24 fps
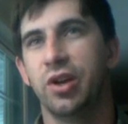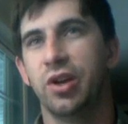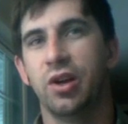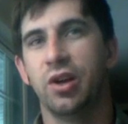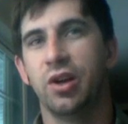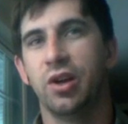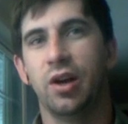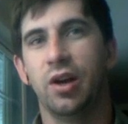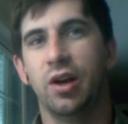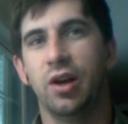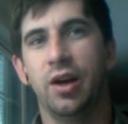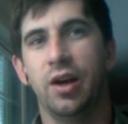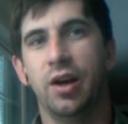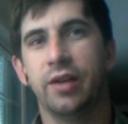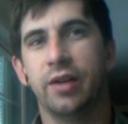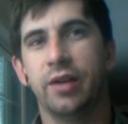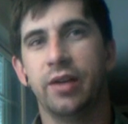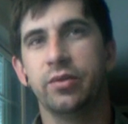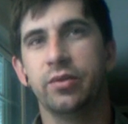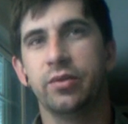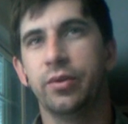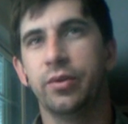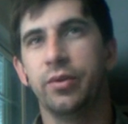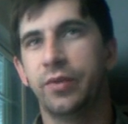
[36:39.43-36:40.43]
I
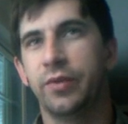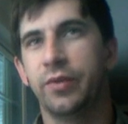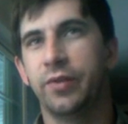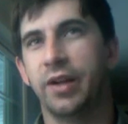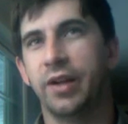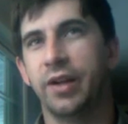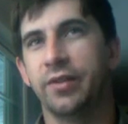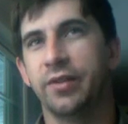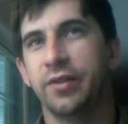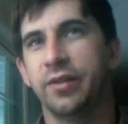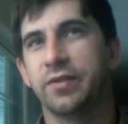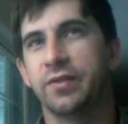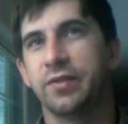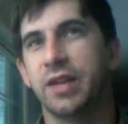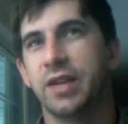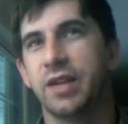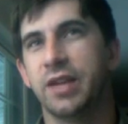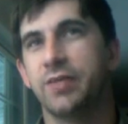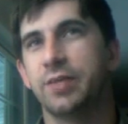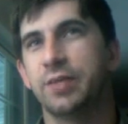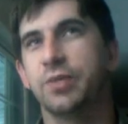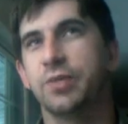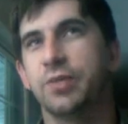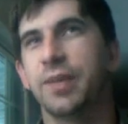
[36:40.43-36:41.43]
don't know if I'll have enough
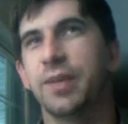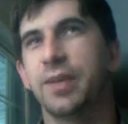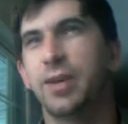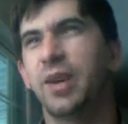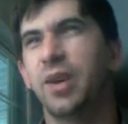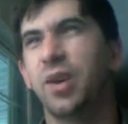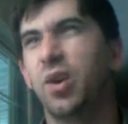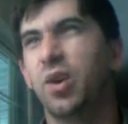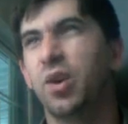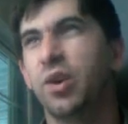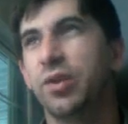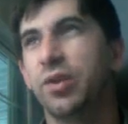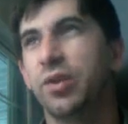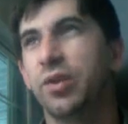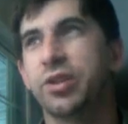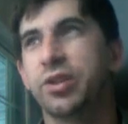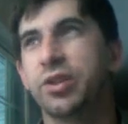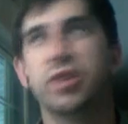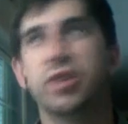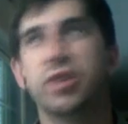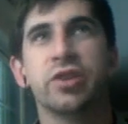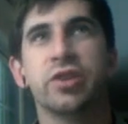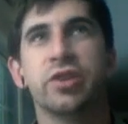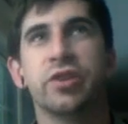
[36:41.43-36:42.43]
time to make all the
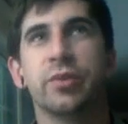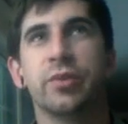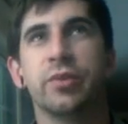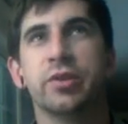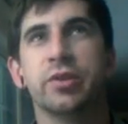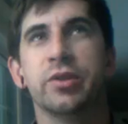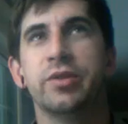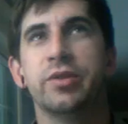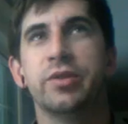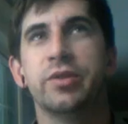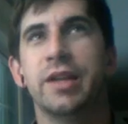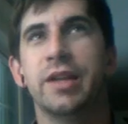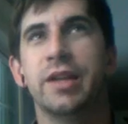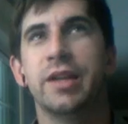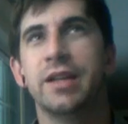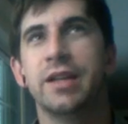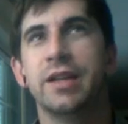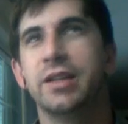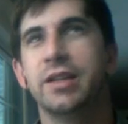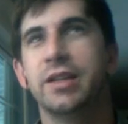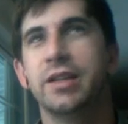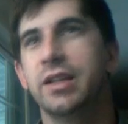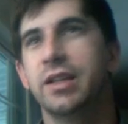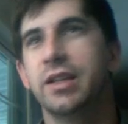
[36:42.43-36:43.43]
changes I want to today
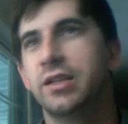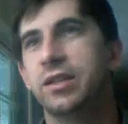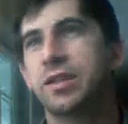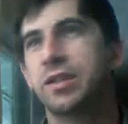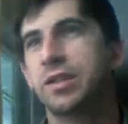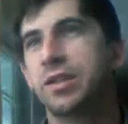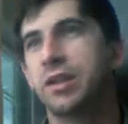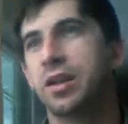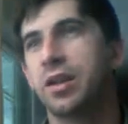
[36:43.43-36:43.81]
to this,